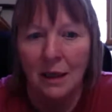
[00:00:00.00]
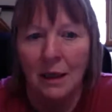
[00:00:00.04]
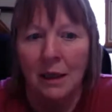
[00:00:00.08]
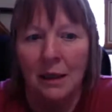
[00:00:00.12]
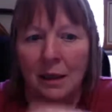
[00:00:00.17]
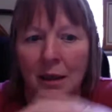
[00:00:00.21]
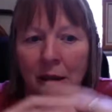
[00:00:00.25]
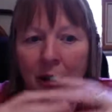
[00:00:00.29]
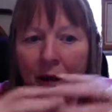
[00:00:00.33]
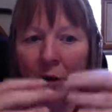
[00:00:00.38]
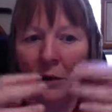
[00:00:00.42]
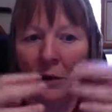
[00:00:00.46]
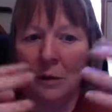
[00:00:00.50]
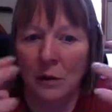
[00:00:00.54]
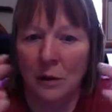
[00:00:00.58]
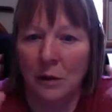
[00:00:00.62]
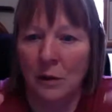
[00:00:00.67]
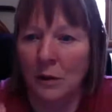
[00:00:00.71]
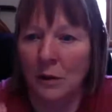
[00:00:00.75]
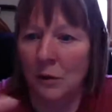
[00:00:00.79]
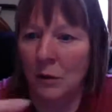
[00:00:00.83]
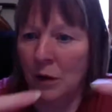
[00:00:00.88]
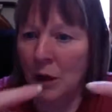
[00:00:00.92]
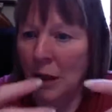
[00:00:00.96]

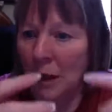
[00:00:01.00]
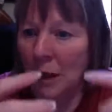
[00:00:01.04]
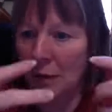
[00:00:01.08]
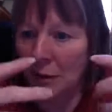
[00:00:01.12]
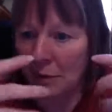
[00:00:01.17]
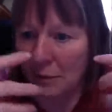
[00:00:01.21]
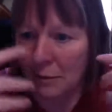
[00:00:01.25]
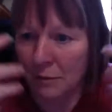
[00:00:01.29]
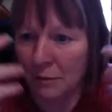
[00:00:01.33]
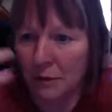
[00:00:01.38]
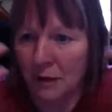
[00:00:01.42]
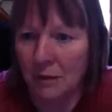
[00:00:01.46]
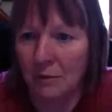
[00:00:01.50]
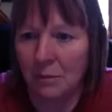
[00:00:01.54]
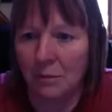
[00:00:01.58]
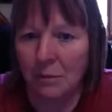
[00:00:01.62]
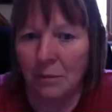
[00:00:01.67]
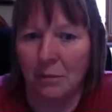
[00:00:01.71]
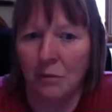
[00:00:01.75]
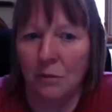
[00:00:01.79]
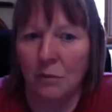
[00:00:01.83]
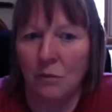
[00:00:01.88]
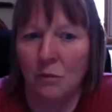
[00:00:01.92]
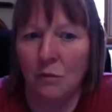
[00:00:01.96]
You kind of
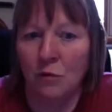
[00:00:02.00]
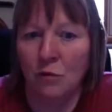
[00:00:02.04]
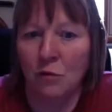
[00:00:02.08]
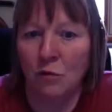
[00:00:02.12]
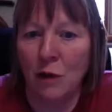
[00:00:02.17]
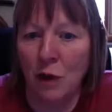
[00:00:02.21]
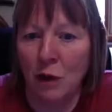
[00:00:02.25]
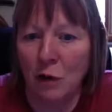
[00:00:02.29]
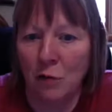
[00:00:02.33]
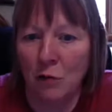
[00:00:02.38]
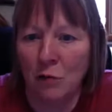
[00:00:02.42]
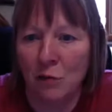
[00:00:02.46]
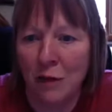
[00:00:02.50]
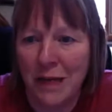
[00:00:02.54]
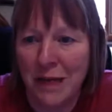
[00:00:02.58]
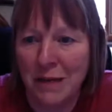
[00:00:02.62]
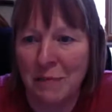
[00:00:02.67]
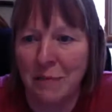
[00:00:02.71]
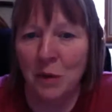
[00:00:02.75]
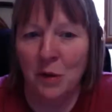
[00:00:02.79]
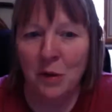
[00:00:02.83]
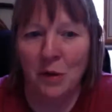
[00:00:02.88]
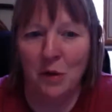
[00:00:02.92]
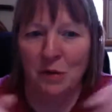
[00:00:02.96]
are
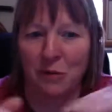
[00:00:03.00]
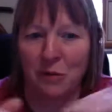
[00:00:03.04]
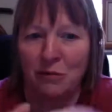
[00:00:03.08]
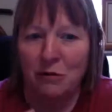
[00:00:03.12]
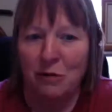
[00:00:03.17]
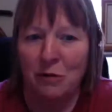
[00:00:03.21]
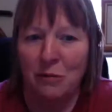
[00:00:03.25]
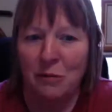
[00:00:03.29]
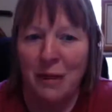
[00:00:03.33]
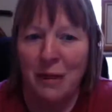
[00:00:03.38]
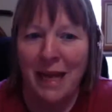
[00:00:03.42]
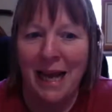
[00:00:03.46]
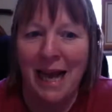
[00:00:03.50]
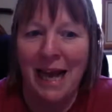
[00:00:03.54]
reborn from the